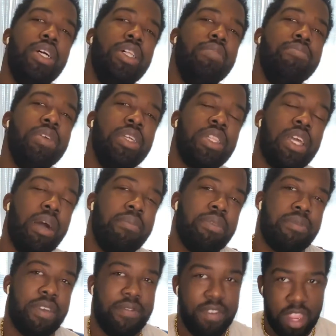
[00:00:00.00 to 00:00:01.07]
Let me get in the comments
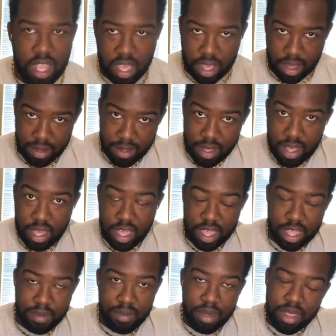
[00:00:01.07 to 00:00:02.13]
of the video.
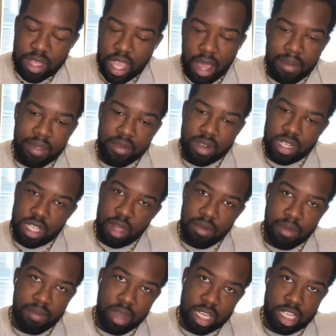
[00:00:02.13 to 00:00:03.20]
Most of the comments were just
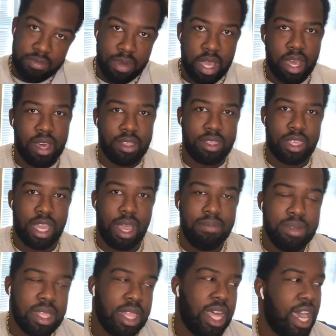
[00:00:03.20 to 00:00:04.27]
calling me Mushmouth. I'm
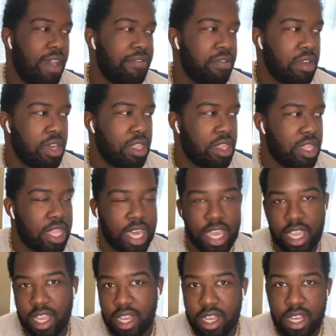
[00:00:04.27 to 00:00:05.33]
just laughing because like,
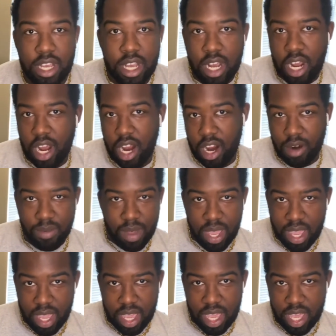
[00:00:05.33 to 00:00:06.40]
are
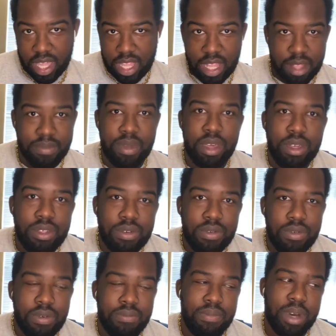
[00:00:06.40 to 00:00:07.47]
we still in middle
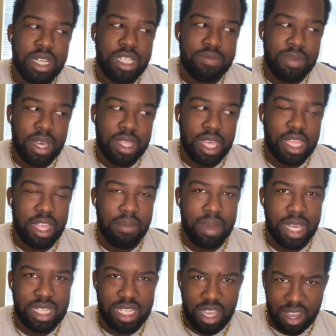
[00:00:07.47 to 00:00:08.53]
school? Mushmouth, that's the
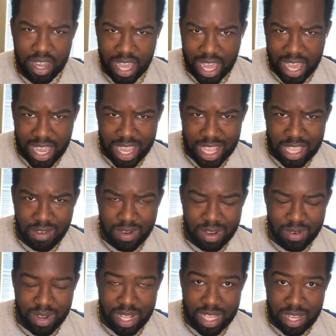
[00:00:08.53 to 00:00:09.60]
best y'all got in
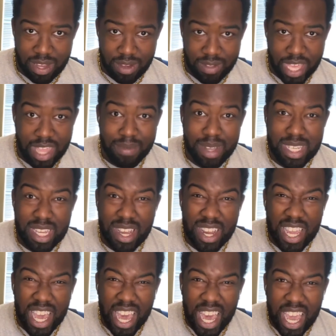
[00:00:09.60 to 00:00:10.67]
2022? That's what y'all
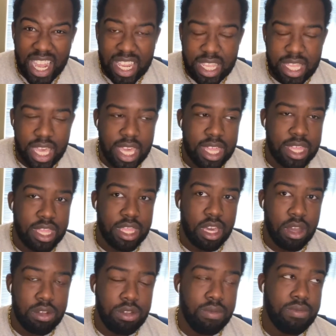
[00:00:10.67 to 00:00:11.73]
got? That is
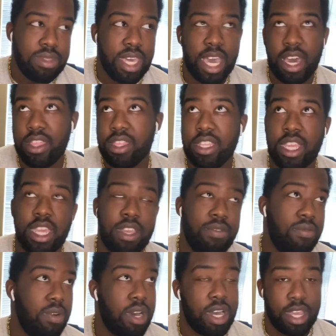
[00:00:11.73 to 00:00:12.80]
so 2000 and
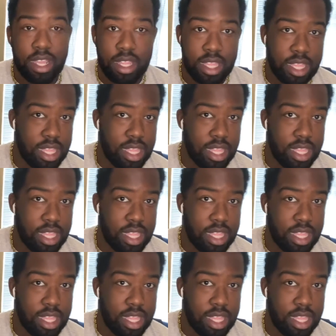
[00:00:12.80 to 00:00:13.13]
what?